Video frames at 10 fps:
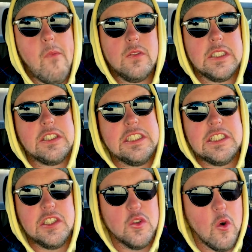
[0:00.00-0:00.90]
like
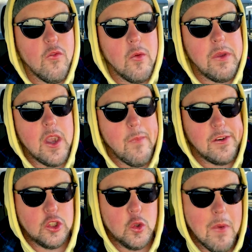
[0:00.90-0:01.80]
taking you over and becoming
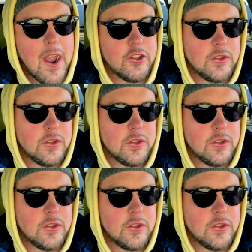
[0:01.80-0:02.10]
too much.